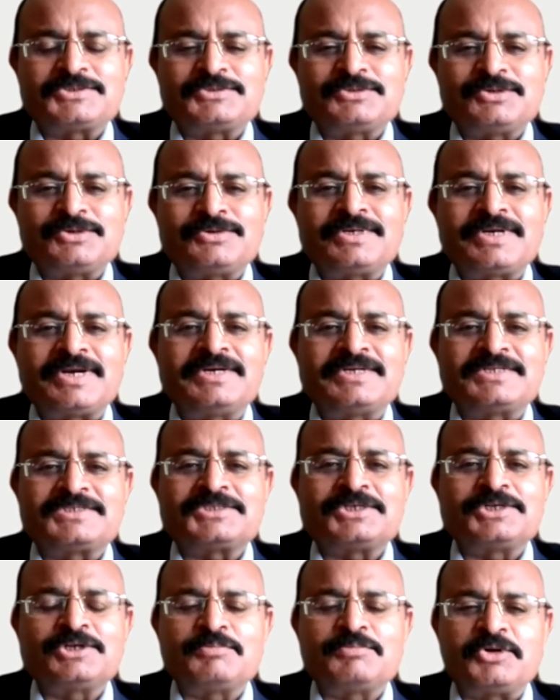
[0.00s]
you don't
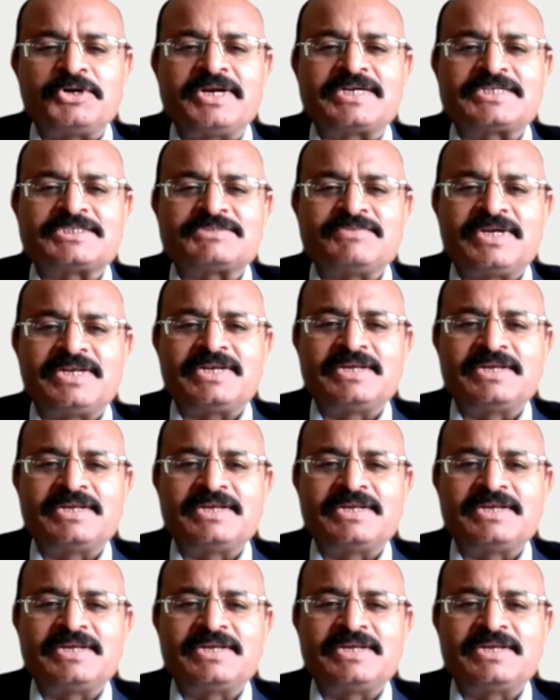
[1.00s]
understand your products well.